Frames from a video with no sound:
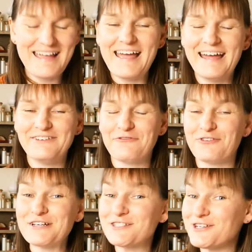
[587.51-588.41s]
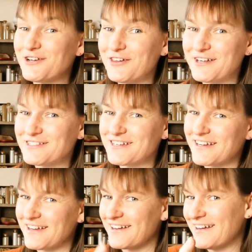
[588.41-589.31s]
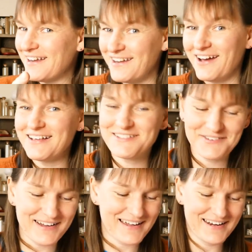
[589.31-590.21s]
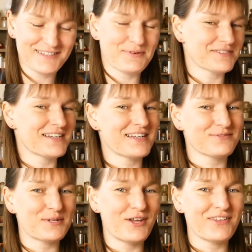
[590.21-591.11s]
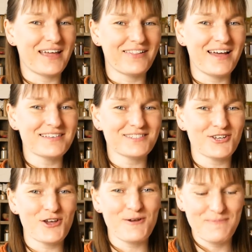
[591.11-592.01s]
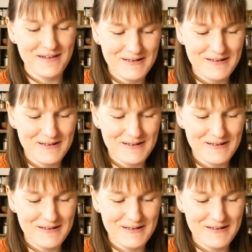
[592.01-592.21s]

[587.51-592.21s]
And frictionology. Nice one, especially because we learned that last term.